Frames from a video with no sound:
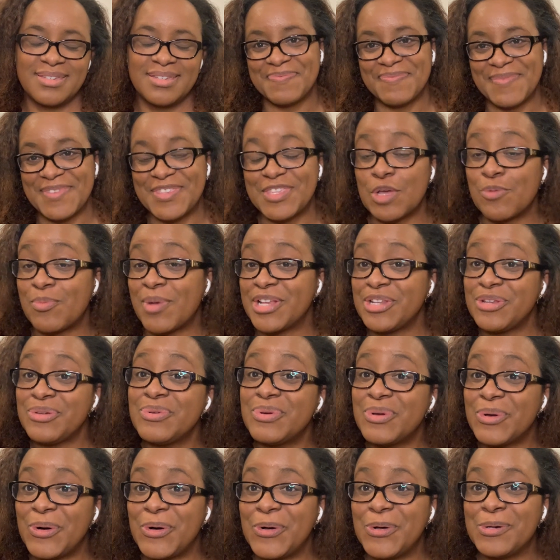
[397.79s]
So my new
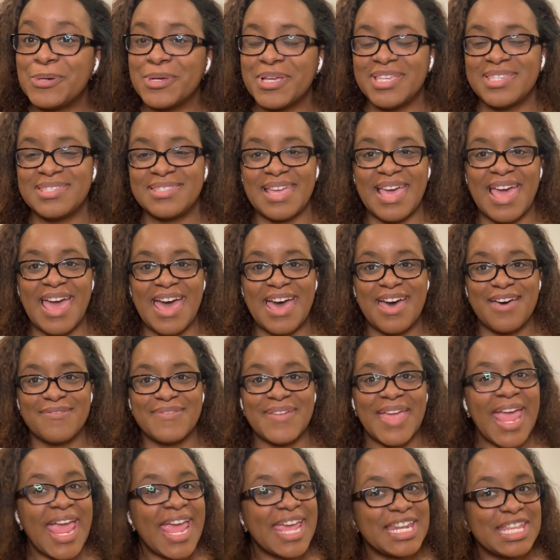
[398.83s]
goal is to have
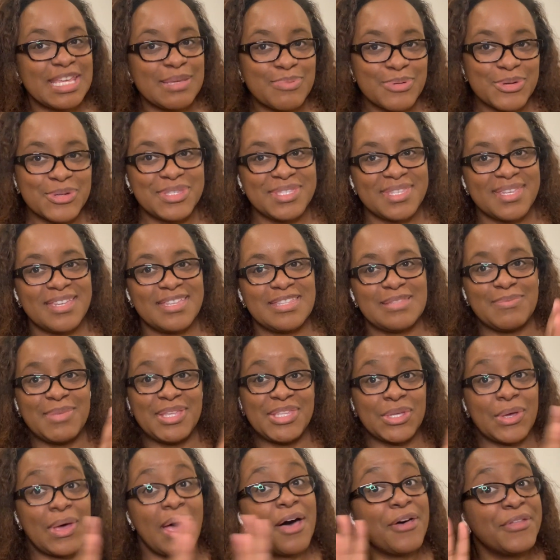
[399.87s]
80%
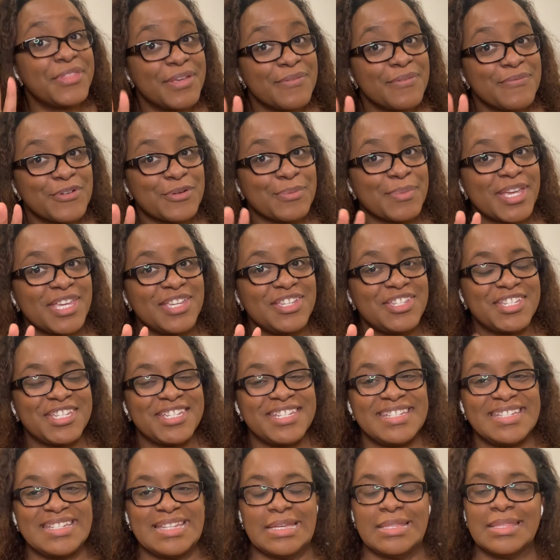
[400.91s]
mental health
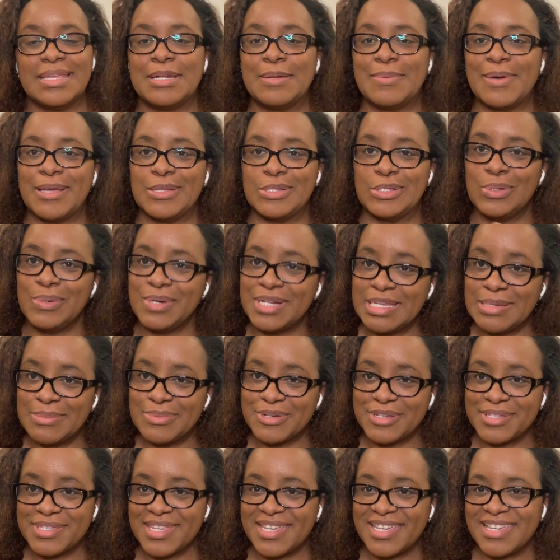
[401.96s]
information and then about
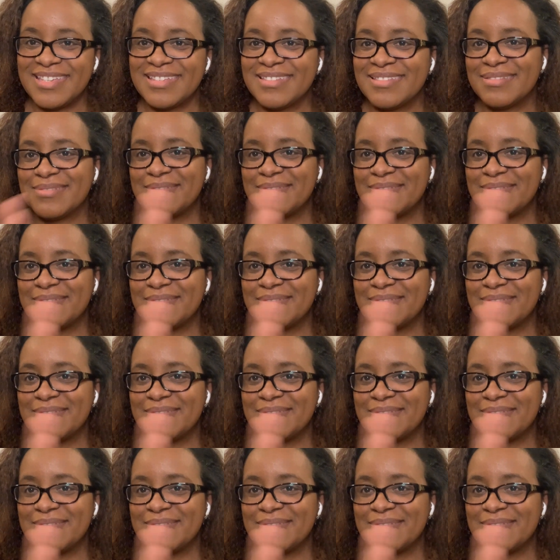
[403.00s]
20%